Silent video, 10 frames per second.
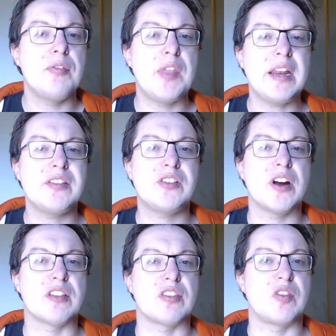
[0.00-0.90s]
Then I
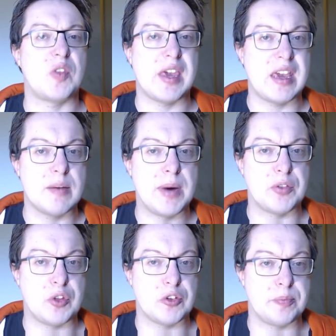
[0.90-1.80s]
start thinking
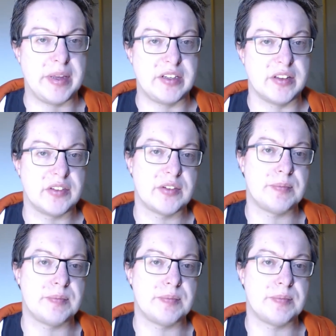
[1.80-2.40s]
about those minions.